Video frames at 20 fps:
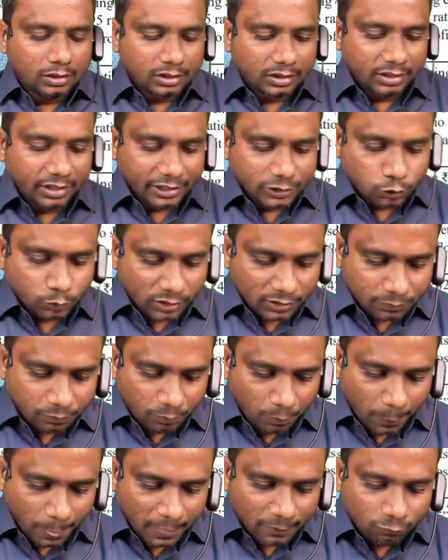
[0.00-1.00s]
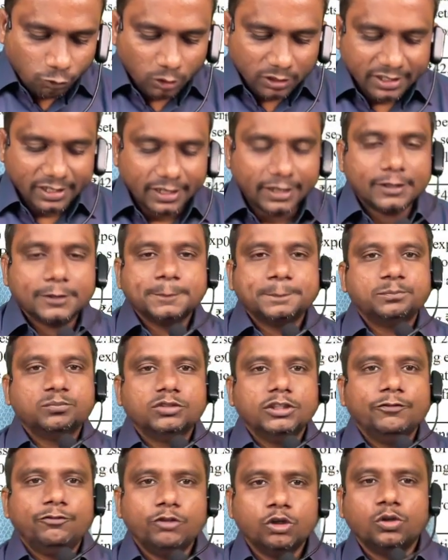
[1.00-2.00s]
Next one, 40.
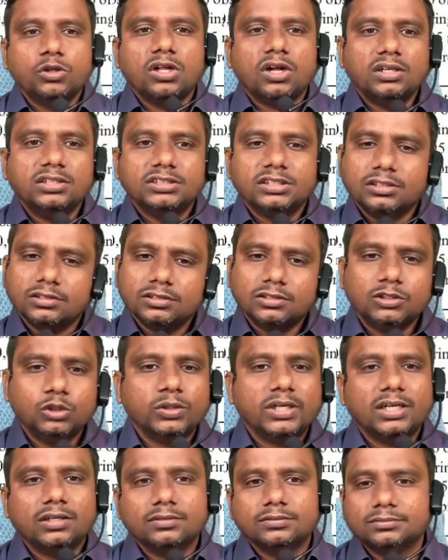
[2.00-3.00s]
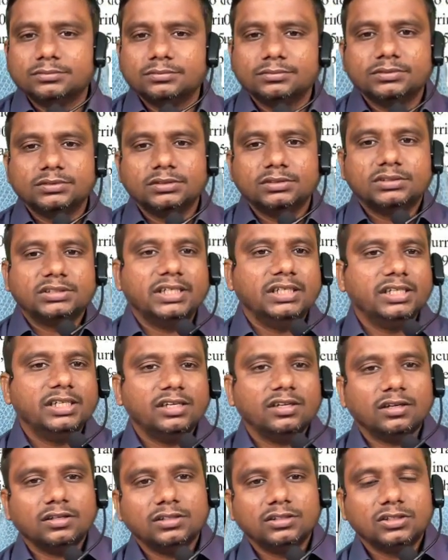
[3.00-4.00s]
If you know the answer, you can send in
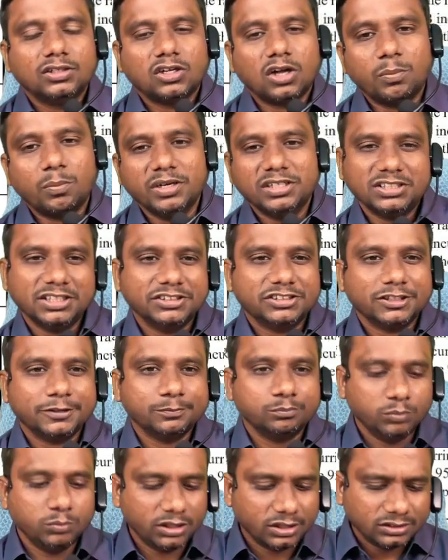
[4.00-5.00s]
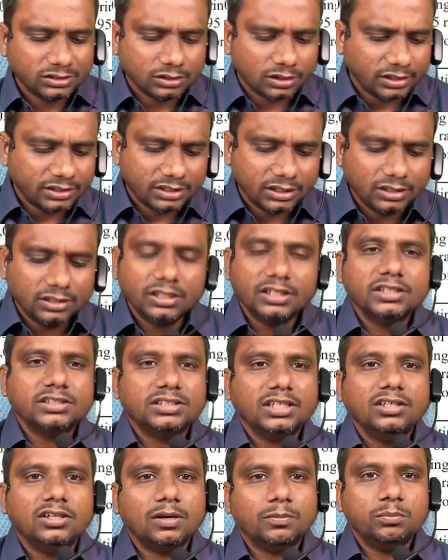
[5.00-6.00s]
a comment section, because I think it is
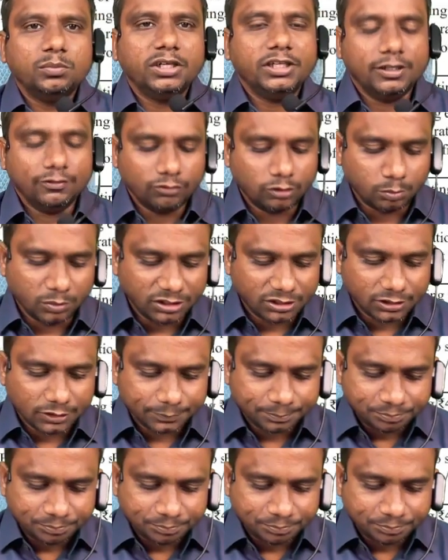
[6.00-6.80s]
incomplete information.